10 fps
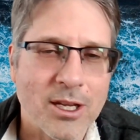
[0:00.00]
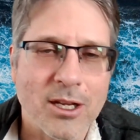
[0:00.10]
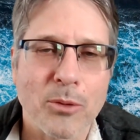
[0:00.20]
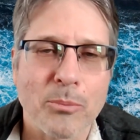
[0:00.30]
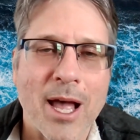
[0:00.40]
things are
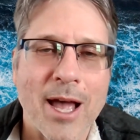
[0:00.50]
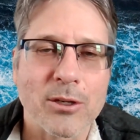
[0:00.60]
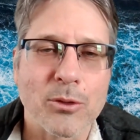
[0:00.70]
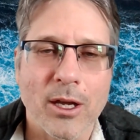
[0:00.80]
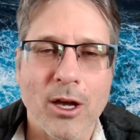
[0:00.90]
going to
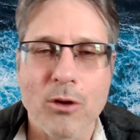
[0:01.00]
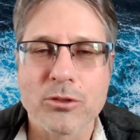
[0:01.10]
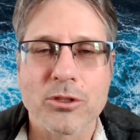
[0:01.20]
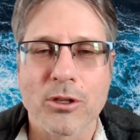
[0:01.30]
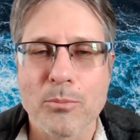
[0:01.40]
apply to a
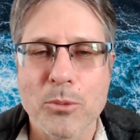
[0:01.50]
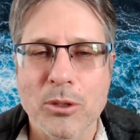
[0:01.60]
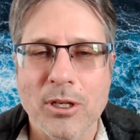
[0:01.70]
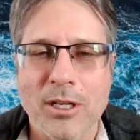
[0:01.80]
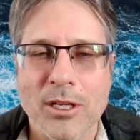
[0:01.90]
coastal
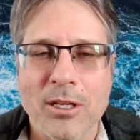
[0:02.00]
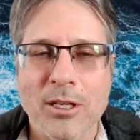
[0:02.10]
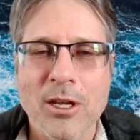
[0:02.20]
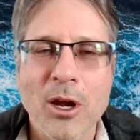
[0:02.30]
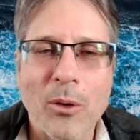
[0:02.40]
community
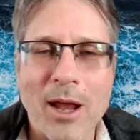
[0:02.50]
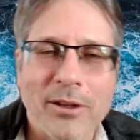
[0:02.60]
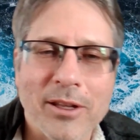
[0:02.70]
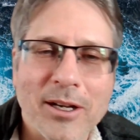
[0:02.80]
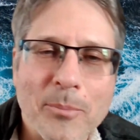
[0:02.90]

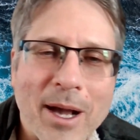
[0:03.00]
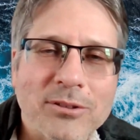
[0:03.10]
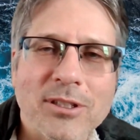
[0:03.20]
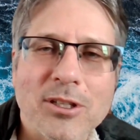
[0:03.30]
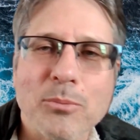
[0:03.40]
rather than a
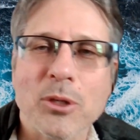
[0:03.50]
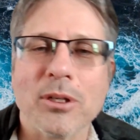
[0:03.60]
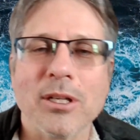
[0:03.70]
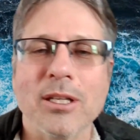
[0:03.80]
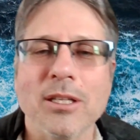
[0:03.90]
mountain
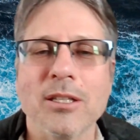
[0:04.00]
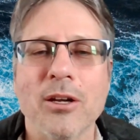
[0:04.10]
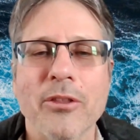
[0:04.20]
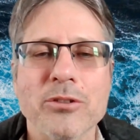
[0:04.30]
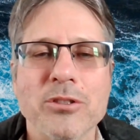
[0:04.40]
community. You
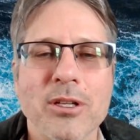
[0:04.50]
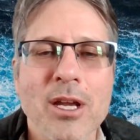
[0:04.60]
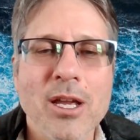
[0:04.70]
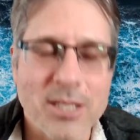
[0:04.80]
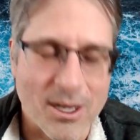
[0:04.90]
know, those are
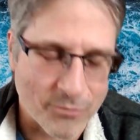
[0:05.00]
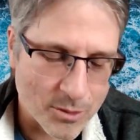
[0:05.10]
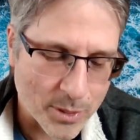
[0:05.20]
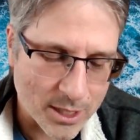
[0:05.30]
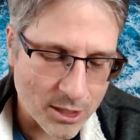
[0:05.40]

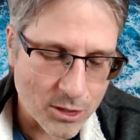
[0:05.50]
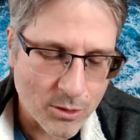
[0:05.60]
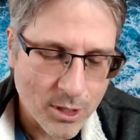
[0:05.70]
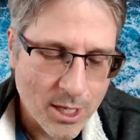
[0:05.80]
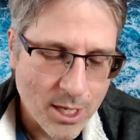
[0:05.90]
different, but can
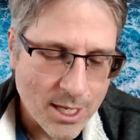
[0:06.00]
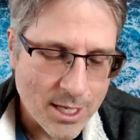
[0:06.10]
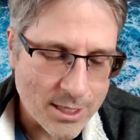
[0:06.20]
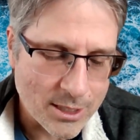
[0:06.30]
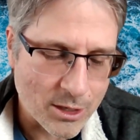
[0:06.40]
you
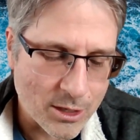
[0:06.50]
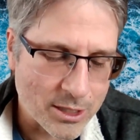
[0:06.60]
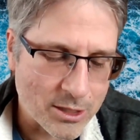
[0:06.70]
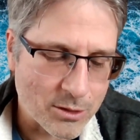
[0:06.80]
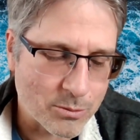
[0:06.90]

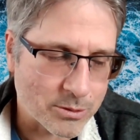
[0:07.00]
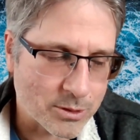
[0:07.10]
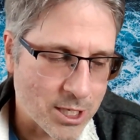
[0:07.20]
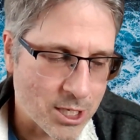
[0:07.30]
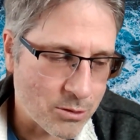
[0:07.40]

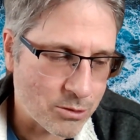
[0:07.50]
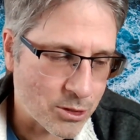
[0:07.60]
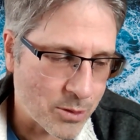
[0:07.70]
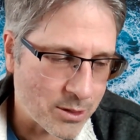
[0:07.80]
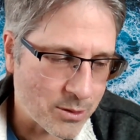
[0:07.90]

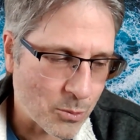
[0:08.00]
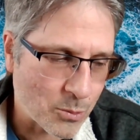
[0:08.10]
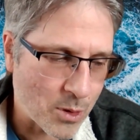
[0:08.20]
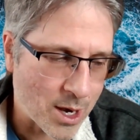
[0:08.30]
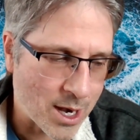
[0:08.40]
do it
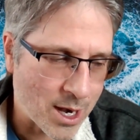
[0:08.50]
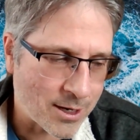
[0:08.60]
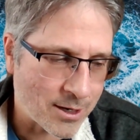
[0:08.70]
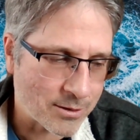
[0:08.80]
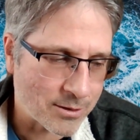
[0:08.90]

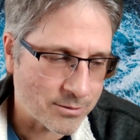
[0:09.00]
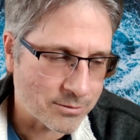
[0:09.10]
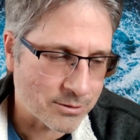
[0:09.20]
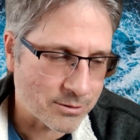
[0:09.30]
where